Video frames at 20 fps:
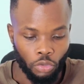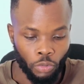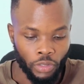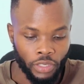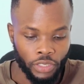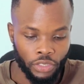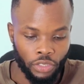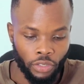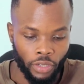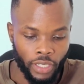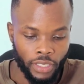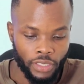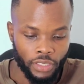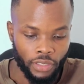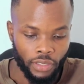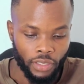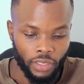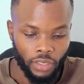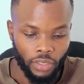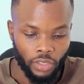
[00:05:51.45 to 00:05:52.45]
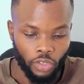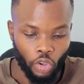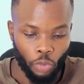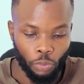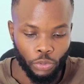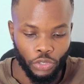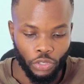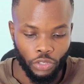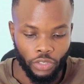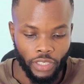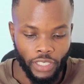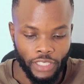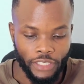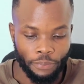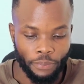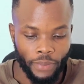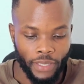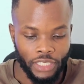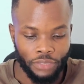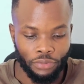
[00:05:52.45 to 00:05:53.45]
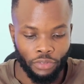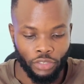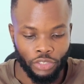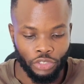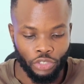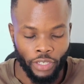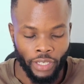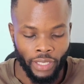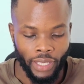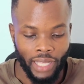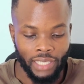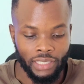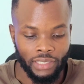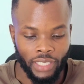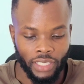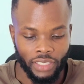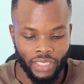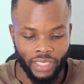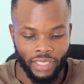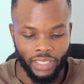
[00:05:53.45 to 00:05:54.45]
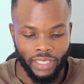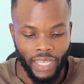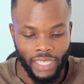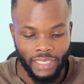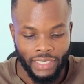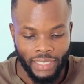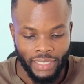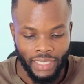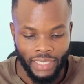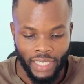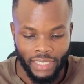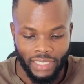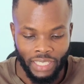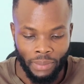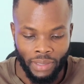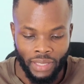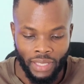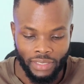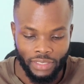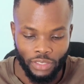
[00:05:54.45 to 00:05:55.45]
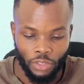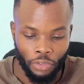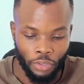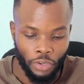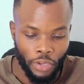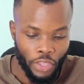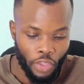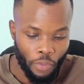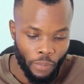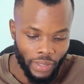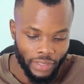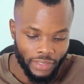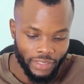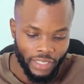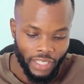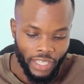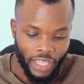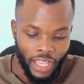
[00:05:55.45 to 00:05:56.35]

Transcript: Which storage option is best for storing unstructured data such as images or documents?